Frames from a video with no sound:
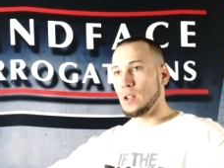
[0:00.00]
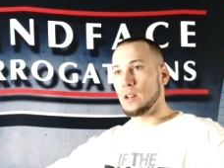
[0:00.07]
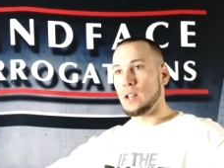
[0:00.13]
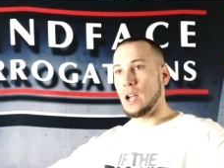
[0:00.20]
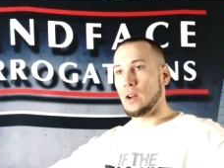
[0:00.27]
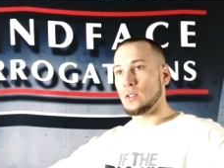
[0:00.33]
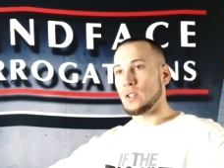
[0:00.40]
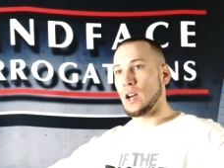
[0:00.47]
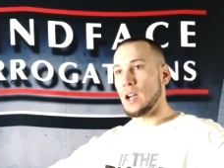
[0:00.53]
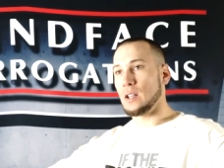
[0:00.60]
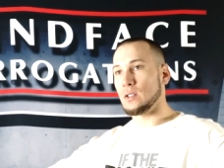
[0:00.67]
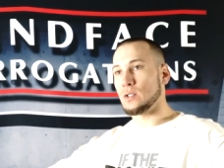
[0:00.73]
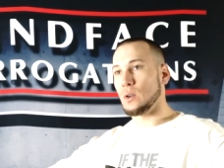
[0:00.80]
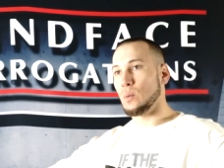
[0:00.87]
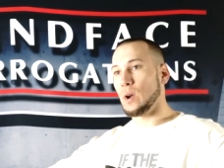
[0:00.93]
down tight.
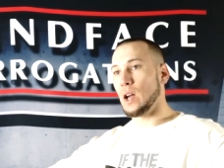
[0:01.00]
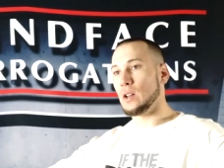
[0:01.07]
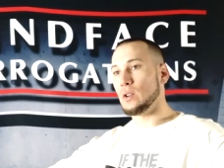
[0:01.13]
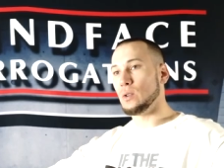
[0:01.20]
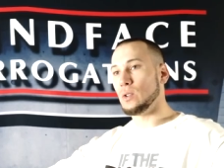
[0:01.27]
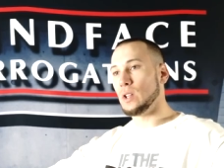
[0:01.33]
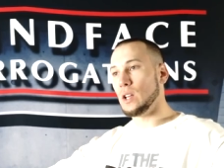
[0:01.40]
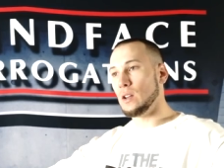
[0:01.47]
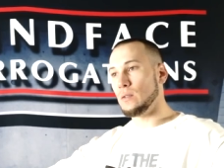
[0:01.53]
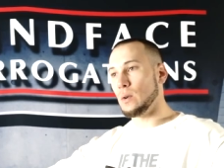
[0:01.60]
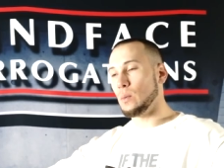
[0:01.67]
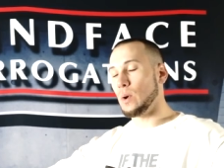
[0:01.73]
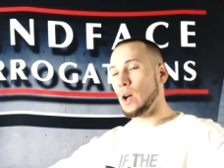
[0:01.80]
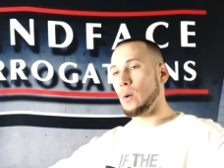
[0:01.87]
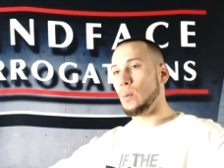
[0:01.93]
So when I do leave and
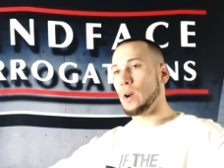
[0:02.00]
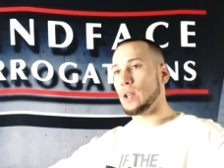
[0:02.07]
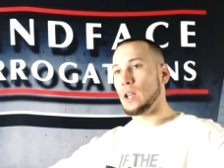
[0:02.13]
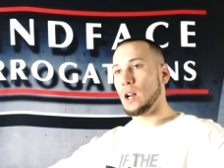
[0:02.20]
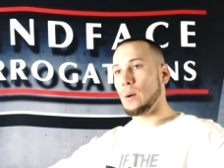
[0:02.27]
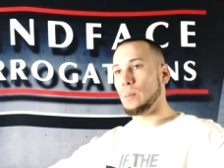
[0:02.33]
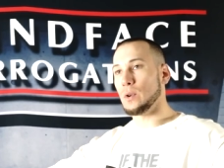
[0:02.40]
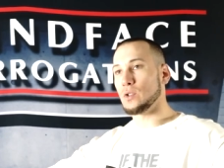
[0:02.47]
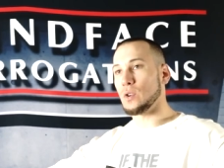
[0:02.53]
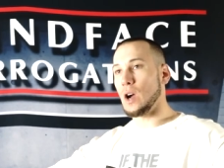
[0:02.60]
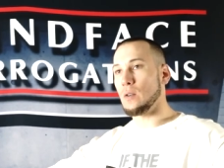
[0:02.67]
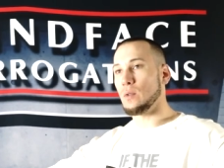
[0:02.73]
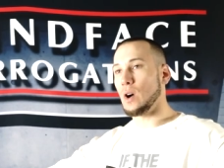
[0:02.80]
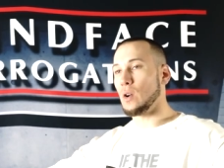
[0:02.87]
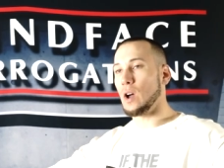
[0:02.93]
when I want to get up and
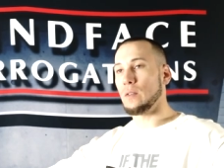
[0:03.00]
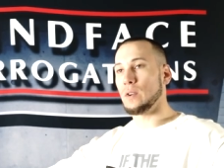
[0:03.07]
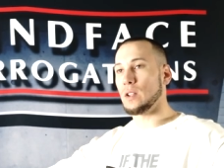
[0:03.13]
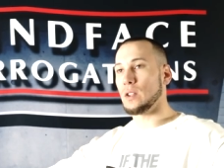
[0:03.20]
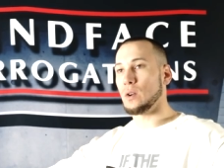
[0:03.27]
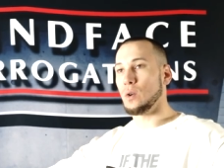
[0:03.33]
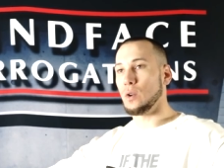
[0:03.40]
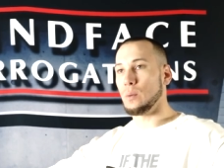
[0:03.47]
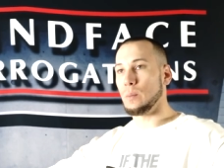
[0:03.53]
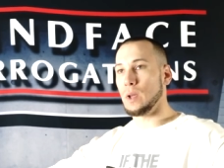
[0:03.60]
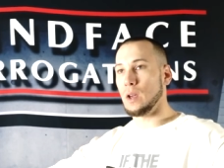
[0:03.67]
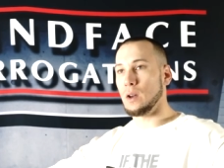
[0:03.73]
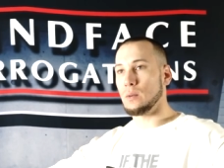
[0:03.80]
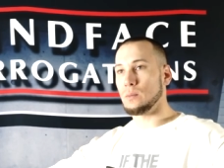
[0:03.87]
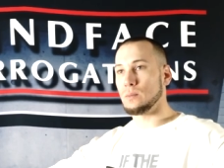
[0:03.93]
travel, I don't have nothing holding me
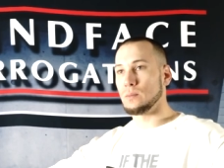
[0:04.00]
up.